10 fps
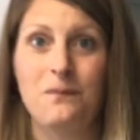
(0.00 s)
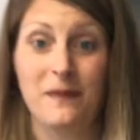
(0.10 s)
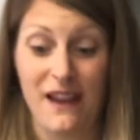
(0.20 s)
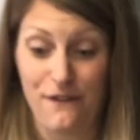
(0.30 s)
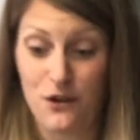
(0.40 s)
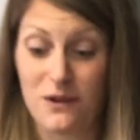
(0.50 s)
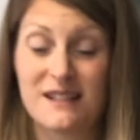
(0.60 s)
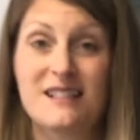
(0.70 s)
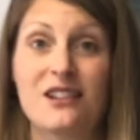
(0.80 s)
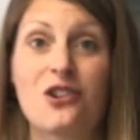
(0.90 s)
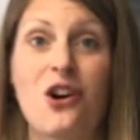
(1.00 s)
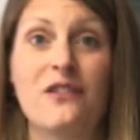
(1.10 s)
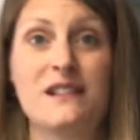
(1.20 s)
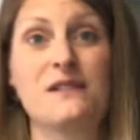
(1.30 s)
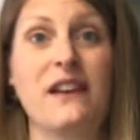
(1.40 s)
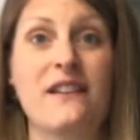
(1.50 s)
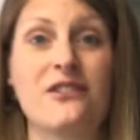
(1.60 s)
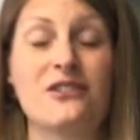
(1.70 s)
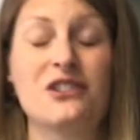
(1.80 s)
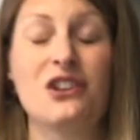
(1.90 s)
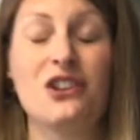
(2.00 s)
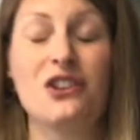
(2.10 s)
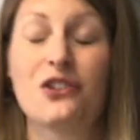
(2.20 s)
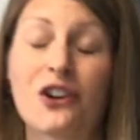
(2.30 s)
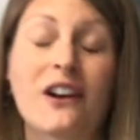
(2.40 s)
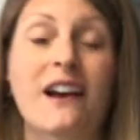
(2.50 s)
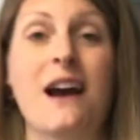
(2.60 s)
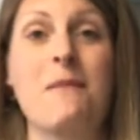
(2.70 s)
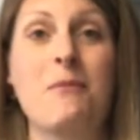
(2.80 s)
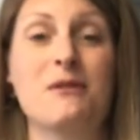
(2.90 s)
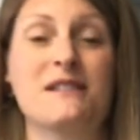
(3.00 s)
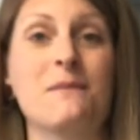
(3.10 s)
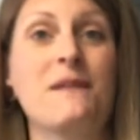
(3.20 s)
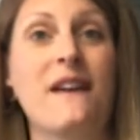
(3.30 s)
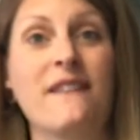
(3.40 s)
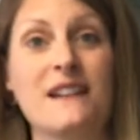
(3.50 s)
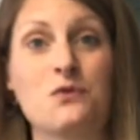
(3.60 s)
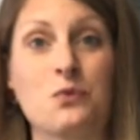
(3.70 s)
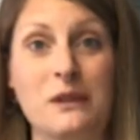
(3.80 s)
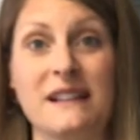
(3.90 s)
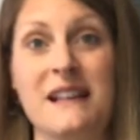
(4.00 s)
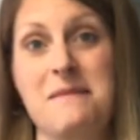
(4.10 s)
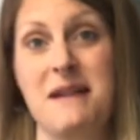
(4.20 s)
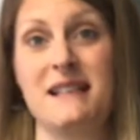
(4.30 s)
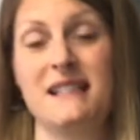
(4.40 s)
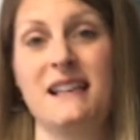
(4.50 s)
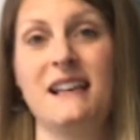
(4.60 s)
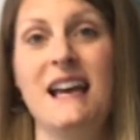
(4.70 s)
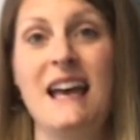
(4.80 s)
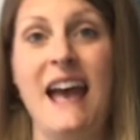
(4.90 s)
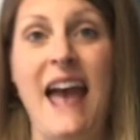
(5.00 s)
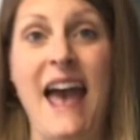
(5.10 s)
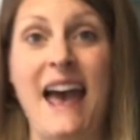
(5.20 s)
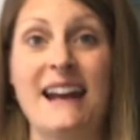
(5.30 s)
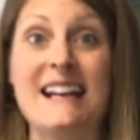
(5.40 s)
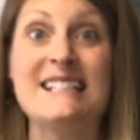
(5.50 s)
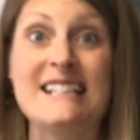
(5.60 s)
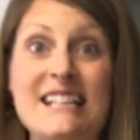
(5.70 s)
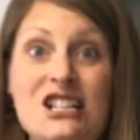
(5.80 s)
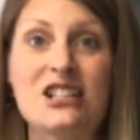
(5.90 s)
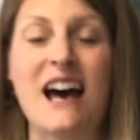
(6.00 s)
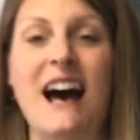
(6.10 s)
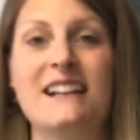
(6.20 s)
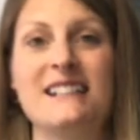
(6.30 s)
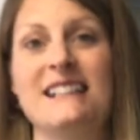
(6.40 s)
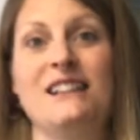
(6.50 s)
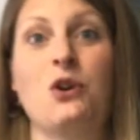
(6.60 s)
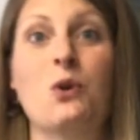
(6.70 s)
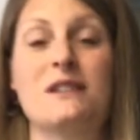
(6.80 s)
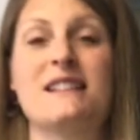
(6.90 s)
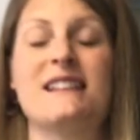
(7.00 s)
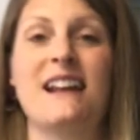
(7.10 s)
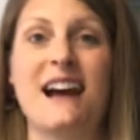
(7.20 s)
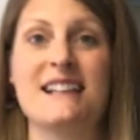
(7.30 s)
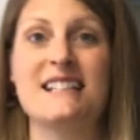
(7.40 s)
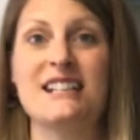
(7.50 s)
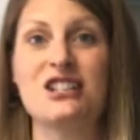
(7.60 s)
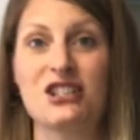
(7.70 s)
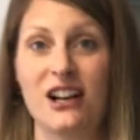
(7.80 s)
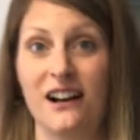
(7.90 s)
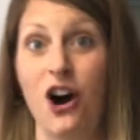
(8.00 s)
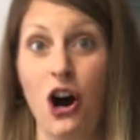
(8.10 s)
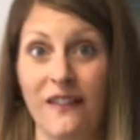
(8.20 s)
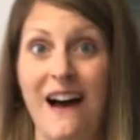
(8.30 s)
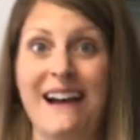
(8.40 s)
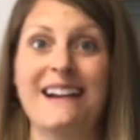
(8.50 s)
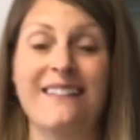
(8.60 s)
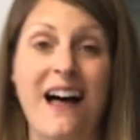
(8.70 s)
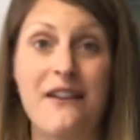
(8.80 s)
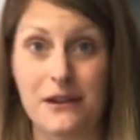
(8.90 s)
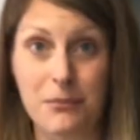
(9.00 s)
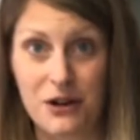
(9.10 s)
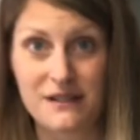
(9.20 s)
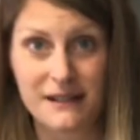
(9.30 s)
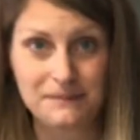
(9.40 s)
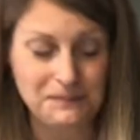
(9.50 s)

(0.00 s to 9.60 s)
if you consider all these flavors, you're gonna come up with something that's really amazing. And I teach that in the courses that I teach online and live in person.